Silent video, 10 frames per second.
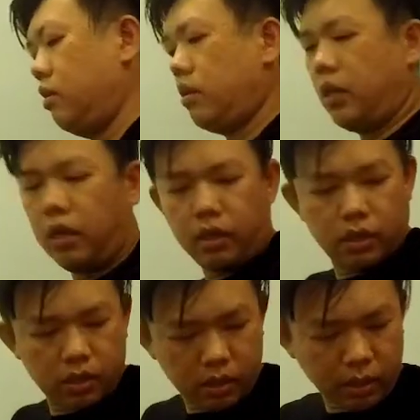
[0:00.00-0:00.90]
Okay,
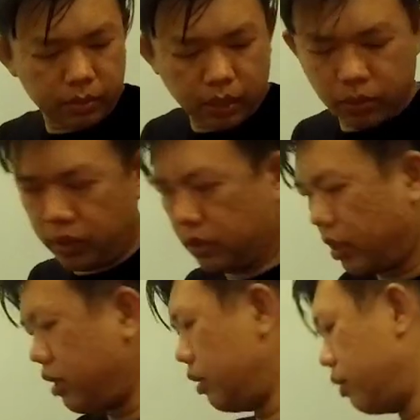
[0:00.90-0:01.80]
I'm done with the
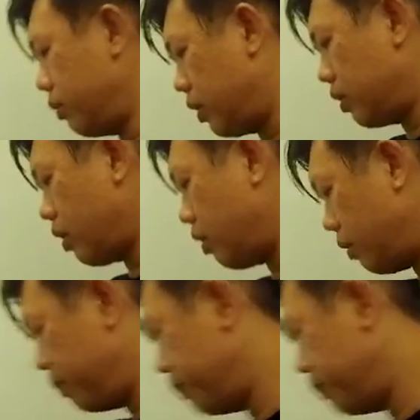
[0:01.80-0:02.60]
side, to the top.